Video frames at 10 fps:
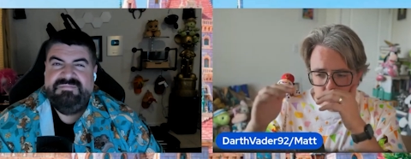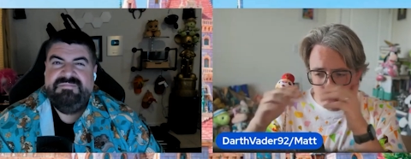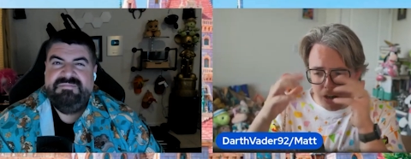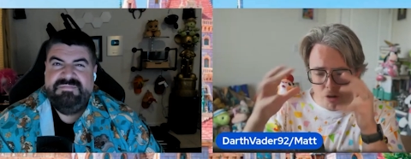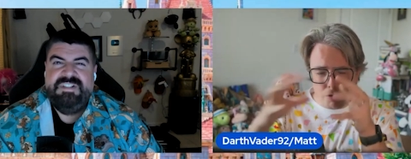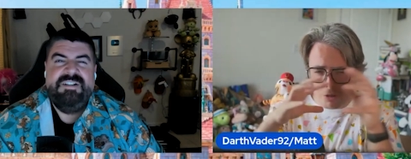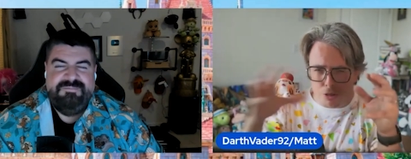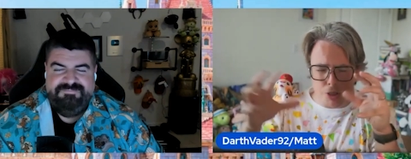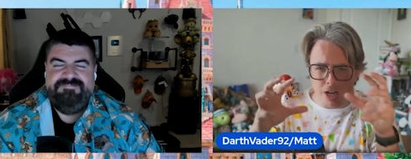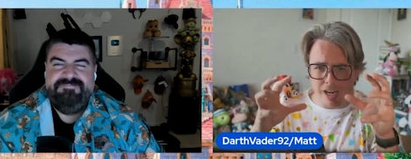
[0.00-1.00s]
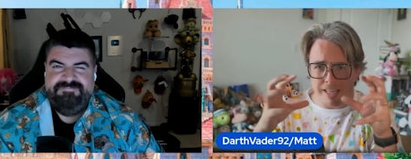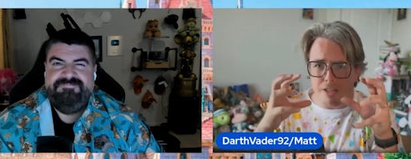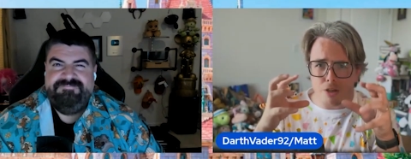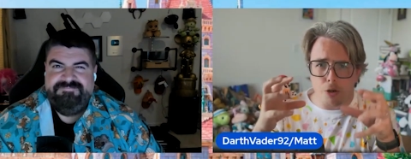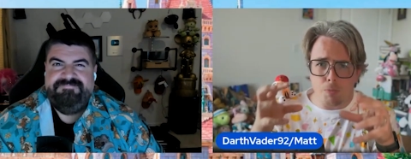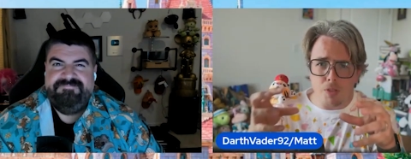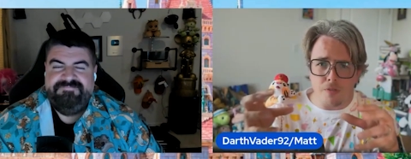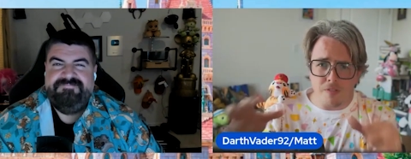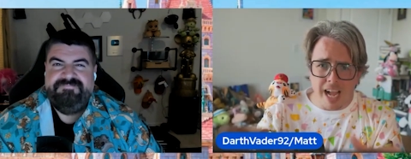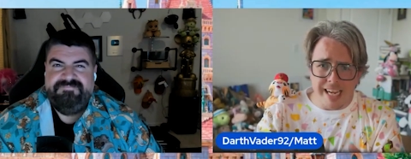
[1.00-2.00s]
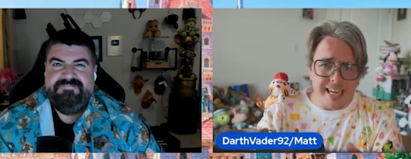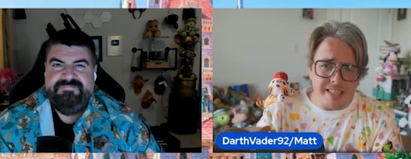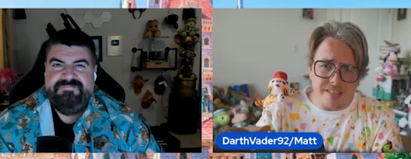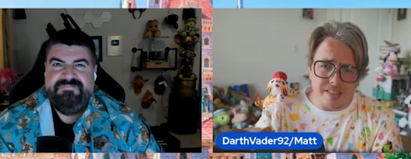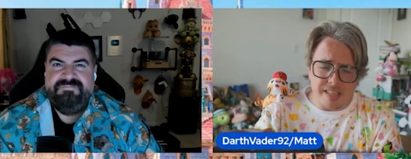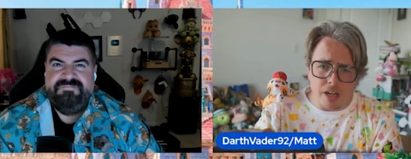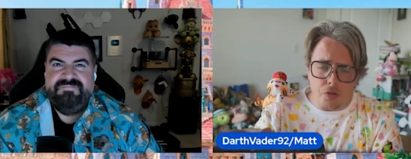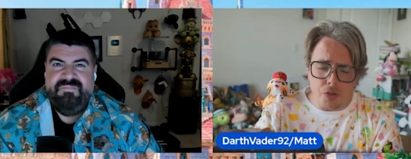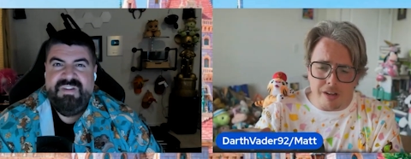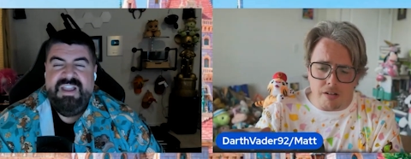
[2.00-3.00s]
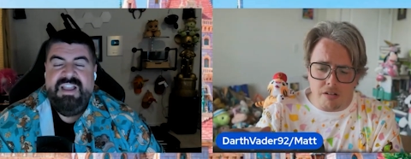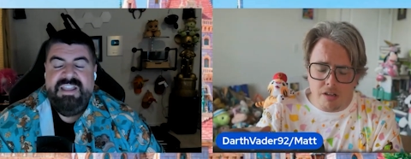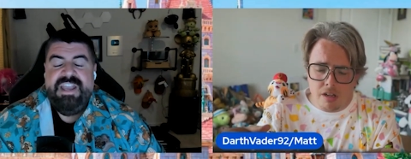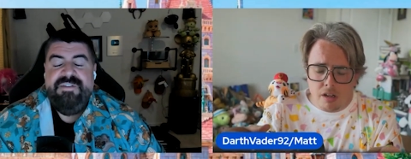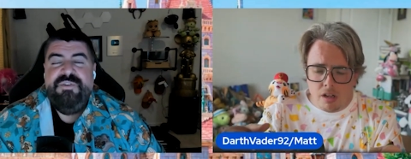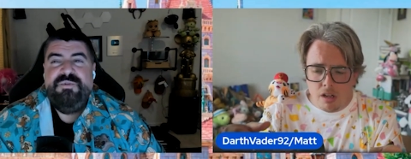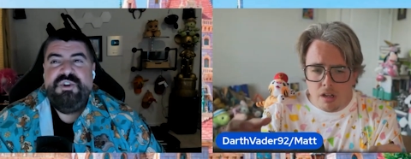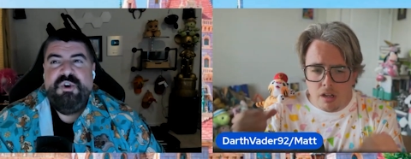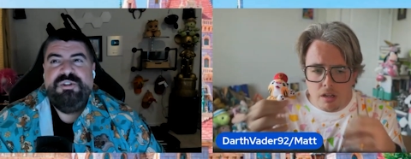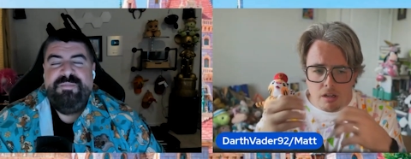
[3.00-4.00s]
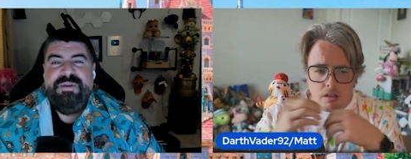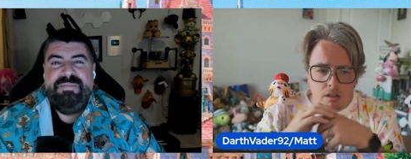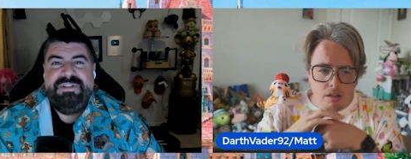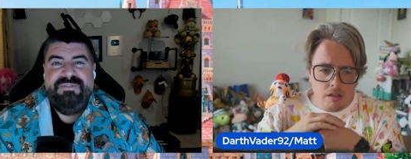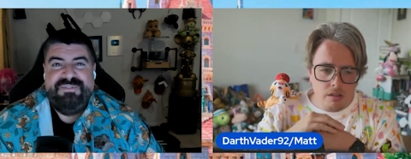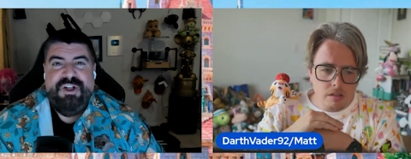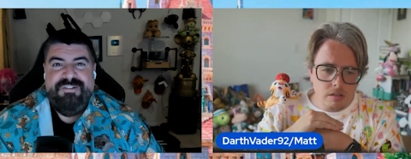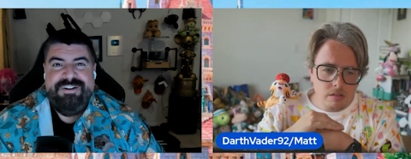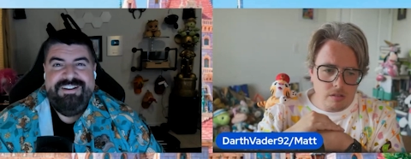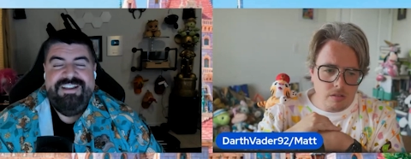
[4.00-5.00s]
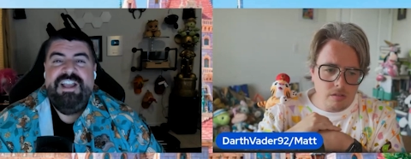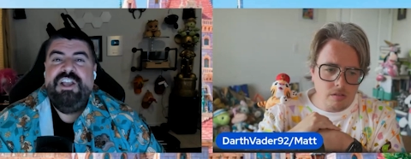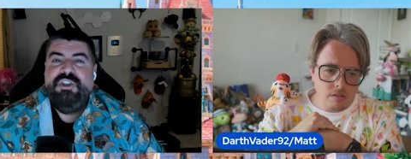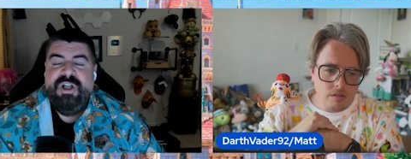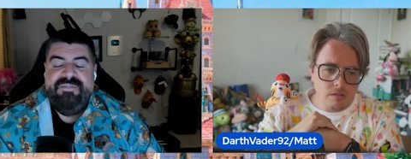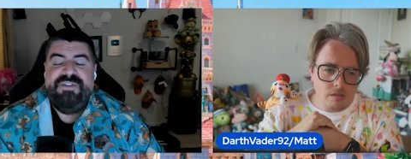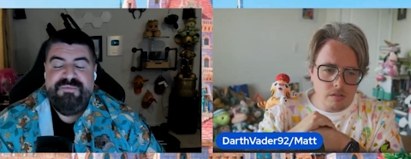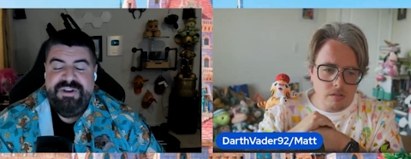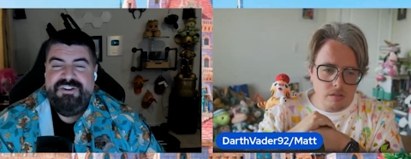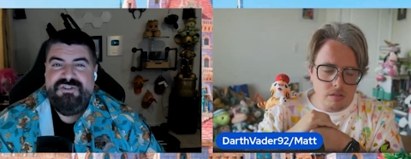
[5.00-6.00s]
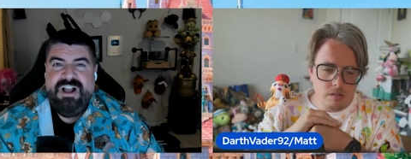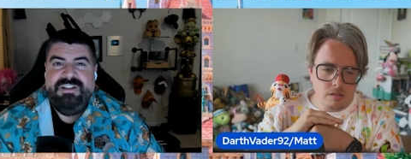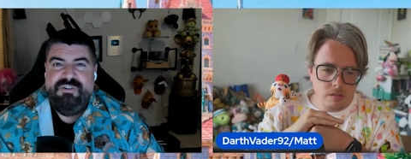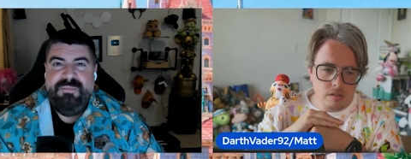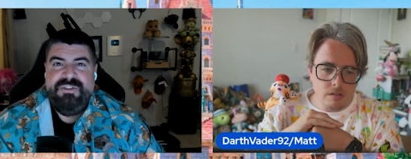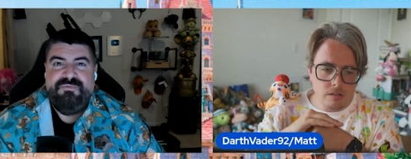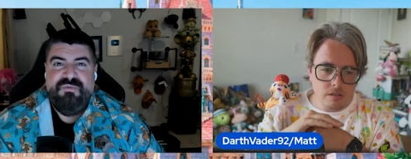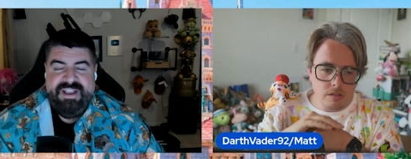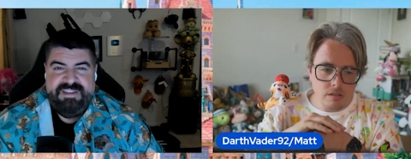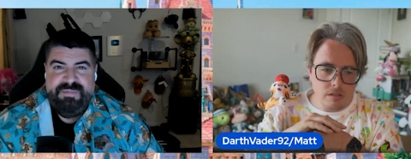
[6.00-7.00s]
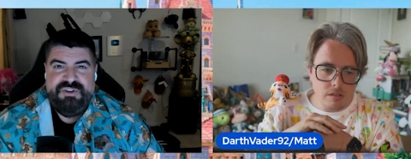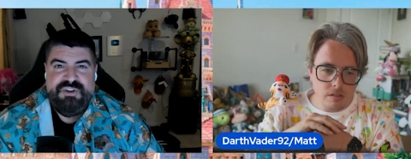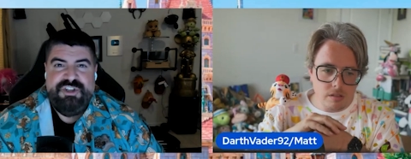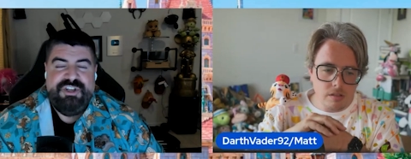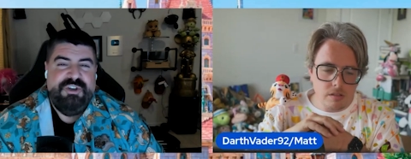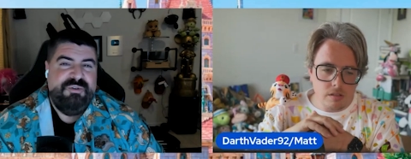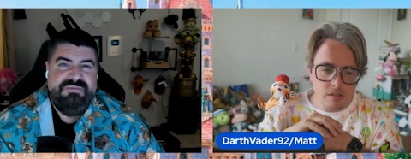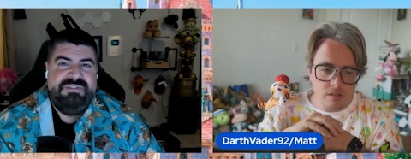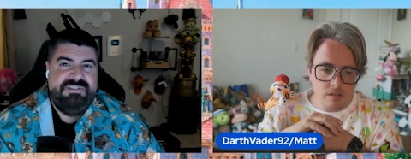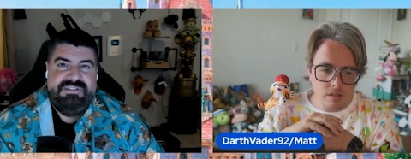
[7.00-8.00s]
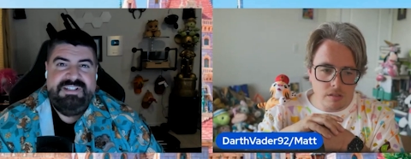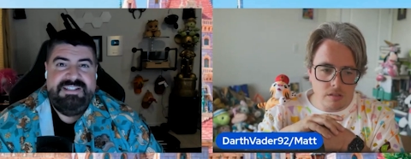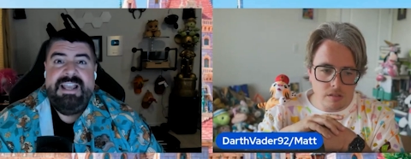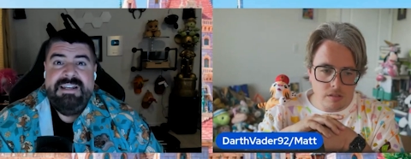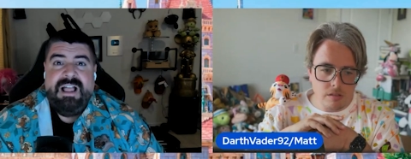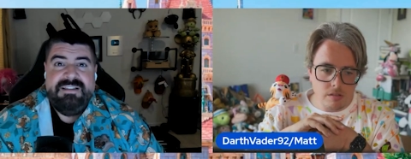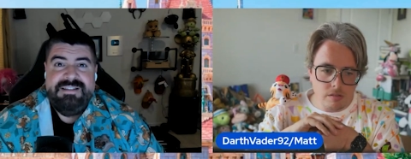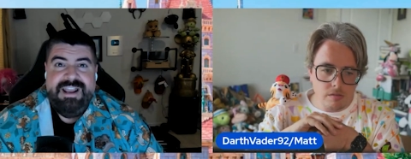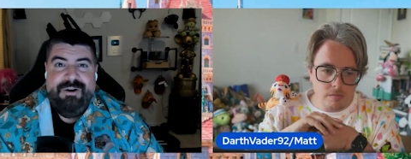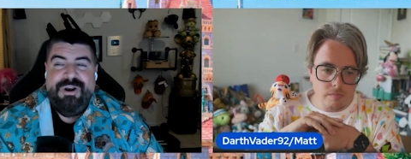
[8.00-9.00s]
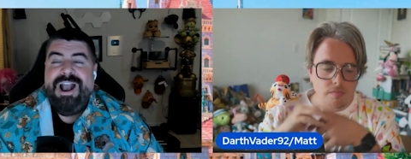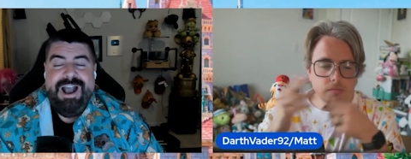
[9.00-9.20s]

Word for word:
Speaker 1: culture shock in terms of finances out there.
Speaker 2: Yeah, if you told people in Florida you'll have a $300 a month rent, but you're going to go to $10 an hour,